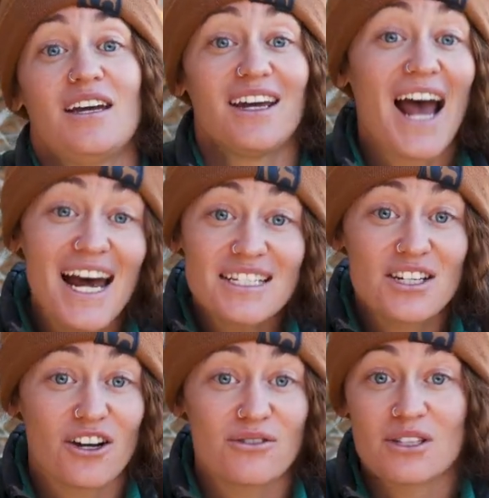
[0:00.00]
It has
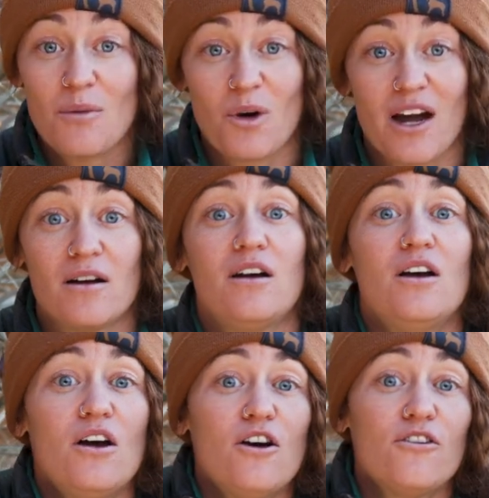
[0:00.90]
to go somewhere.
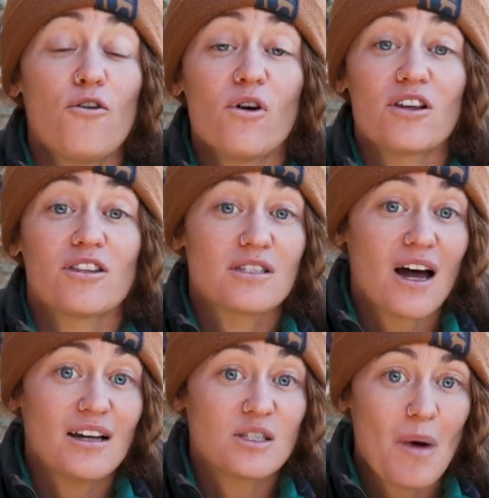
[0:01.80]
For the
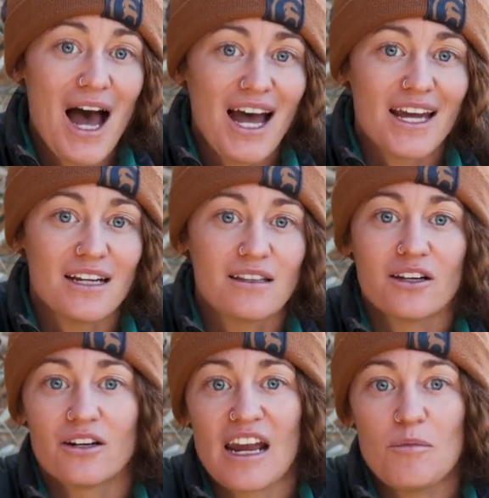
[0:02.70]
Scots pine,
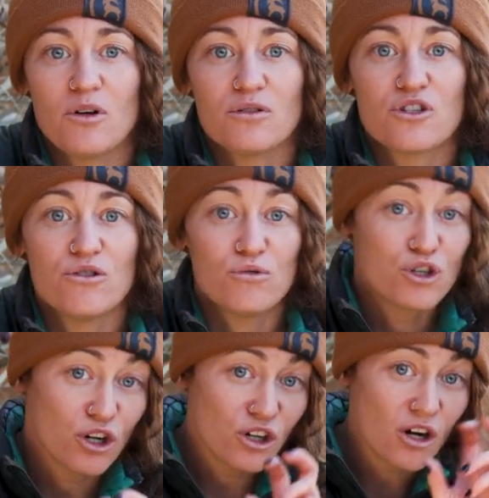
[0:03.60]
they're able to
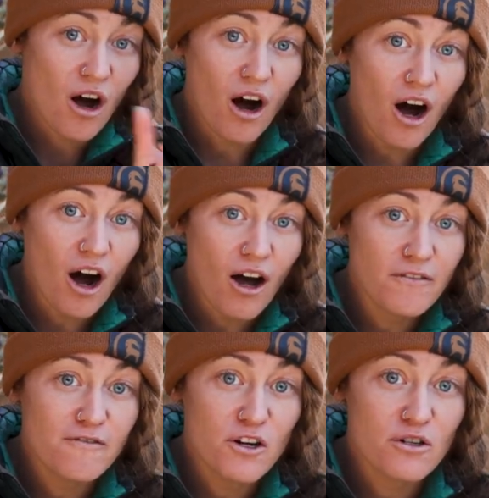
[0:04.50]
turn off
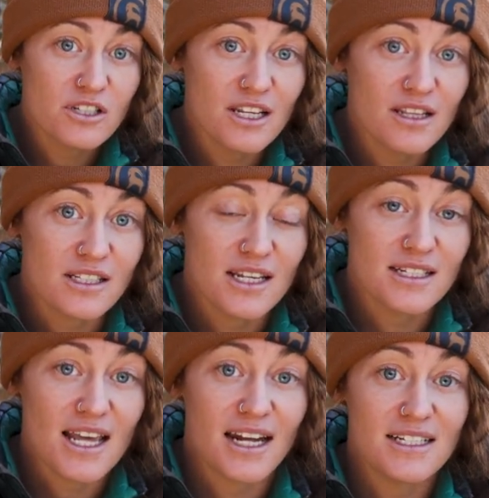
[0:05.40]

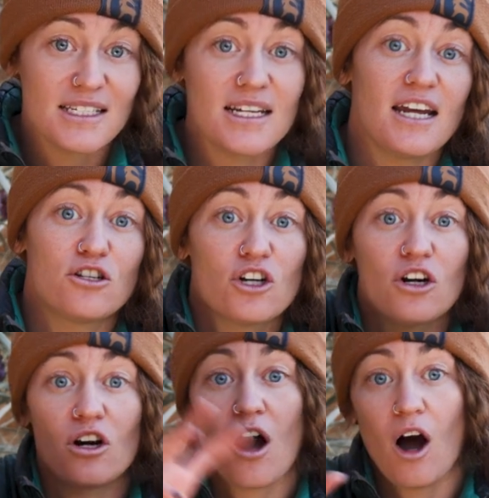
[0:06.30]
photosynthesis and instead
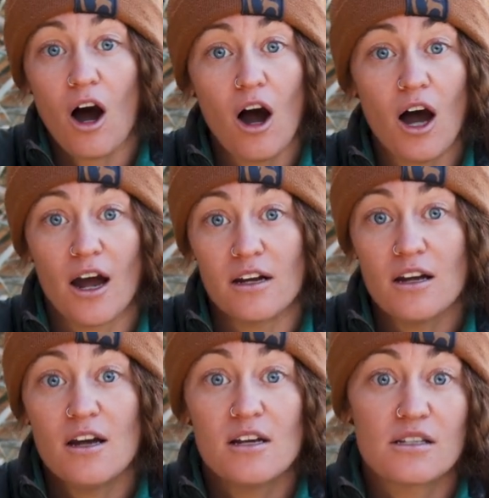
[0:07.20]
turn on
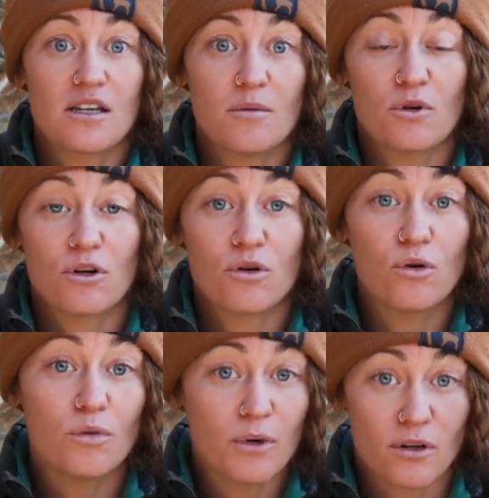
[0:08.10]
some
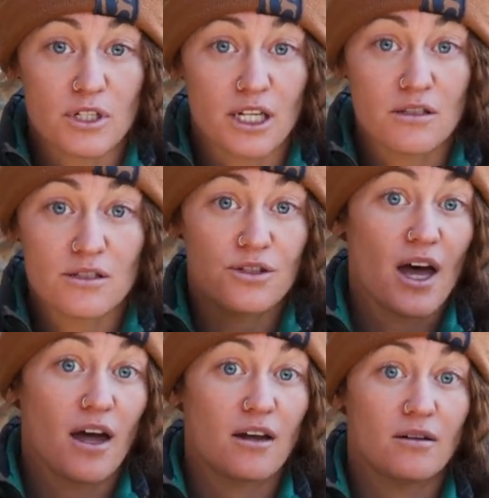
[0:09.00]
cool proteins
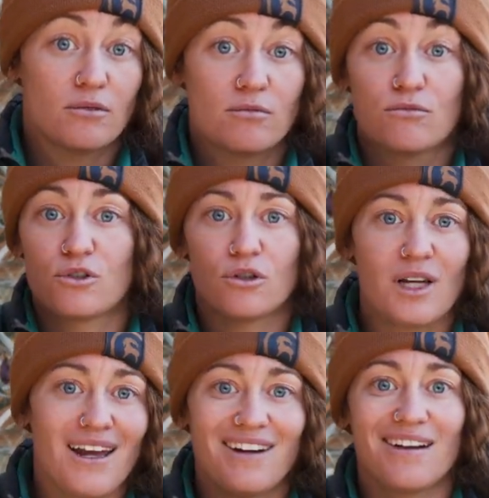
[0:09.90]
that
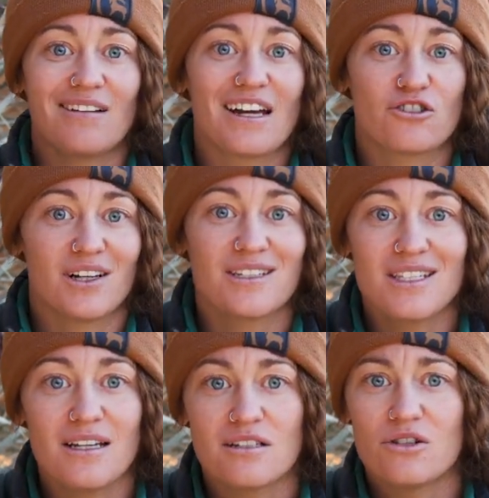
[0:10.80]
create an electron sink